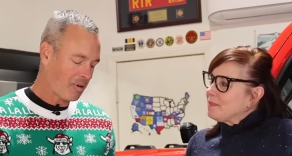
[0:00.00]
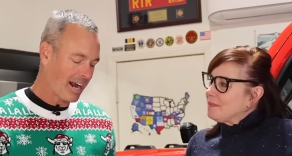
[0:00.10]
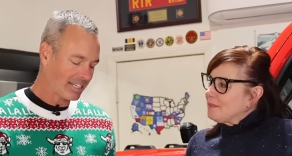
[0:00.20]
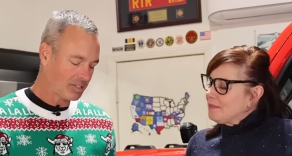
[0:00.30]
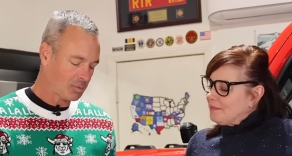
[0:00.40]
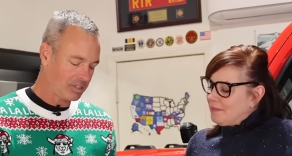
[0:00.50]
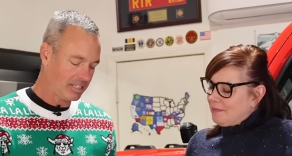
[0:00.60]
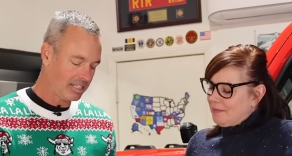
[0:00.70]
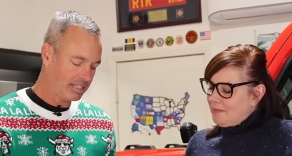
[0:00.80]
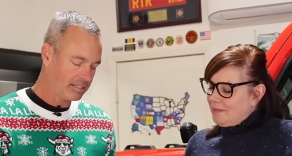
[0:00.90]
Speaker 1: practice with
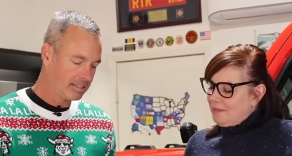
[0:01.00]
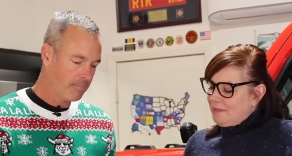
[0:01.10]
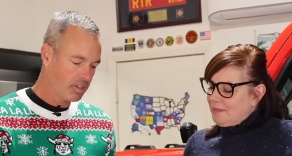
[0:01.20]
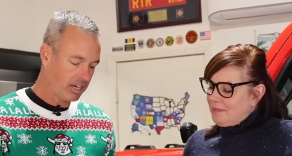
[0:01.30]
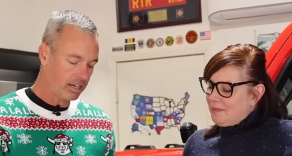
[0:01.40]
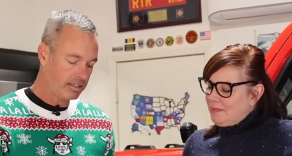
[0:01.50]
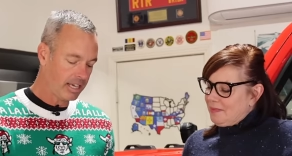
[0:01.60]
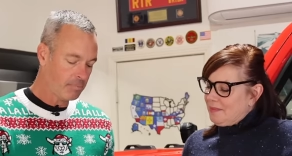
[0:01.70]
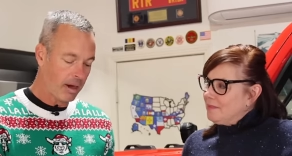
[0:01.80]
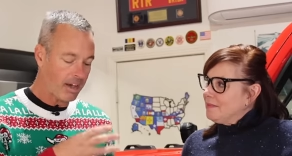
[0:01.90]
these, uh, they
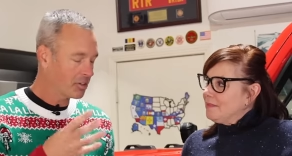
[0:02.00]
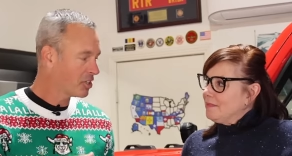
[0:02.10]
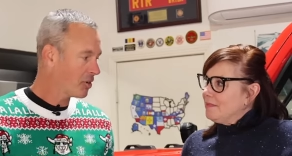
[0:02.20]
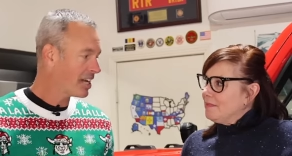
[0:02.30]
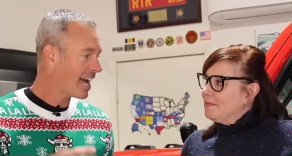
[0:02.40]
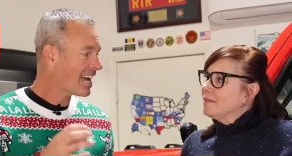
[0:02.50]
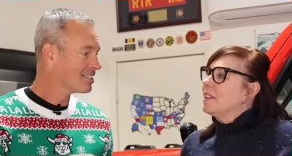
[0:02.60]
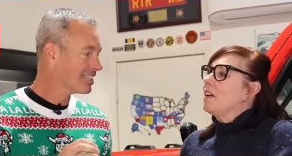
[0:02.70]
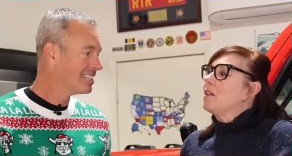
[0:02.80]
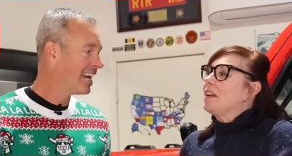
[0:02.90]
biodegrade. I actually
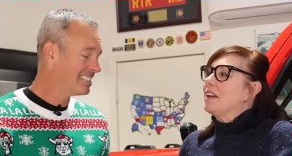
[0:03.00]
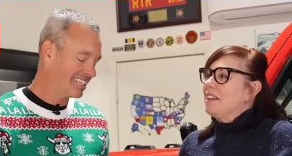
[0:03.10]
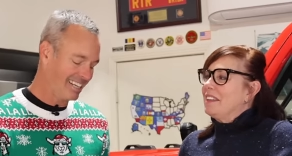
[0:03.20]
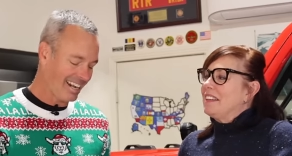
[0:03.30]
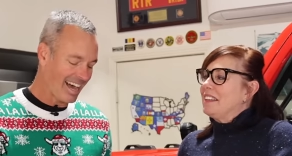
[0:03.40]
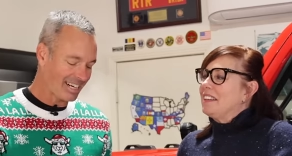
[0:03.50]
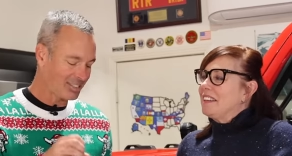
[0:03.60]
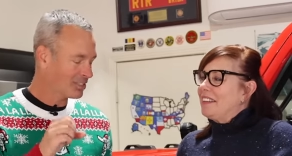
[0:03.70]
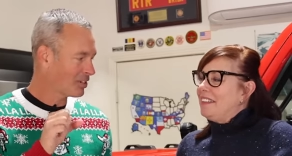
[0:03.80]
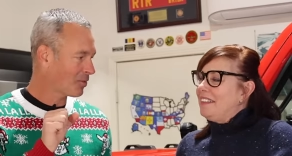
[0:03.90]
okay. tested it. I actually
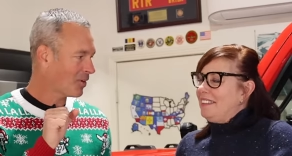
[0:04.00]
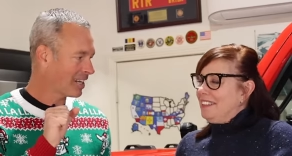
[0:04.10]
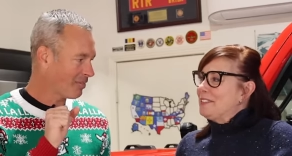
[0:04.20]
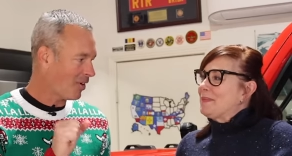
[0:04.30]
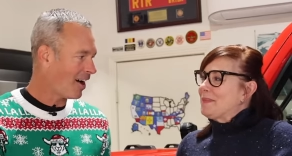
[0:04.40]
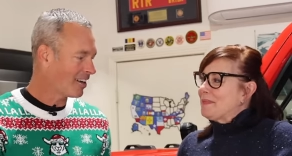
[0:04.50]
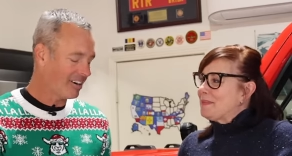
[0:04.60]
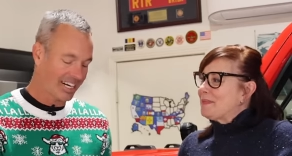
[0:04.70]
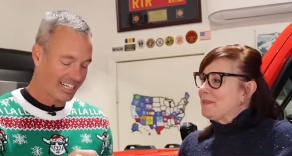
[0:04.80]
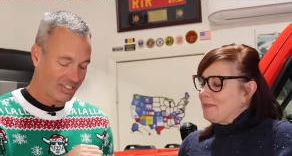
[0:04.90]
yeah. took one in water and
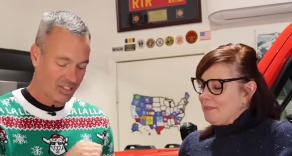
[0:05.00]
it